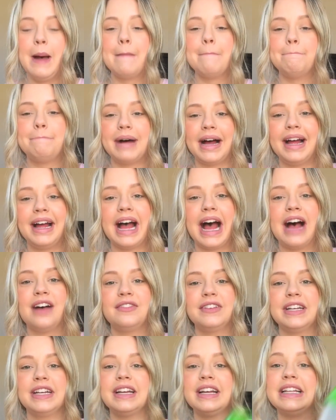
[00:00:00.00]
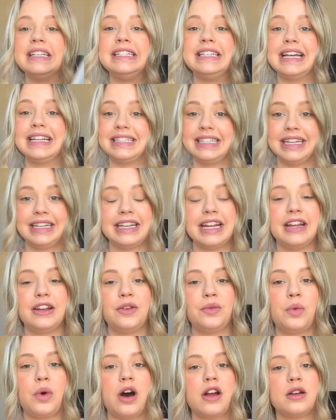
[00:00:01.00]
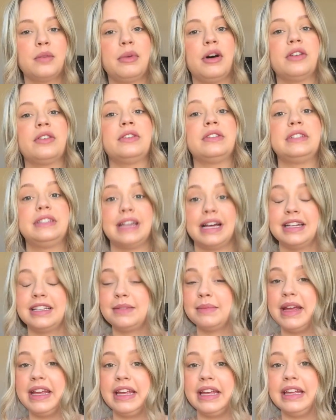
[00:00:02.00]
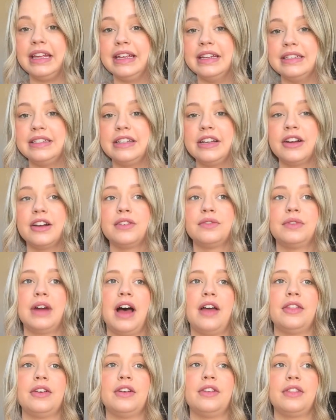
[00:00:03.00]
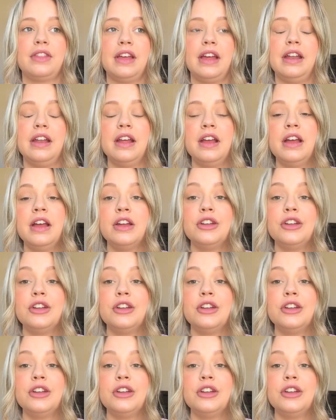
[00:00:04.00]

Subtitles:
but having a designated water bottle does make it easier rather than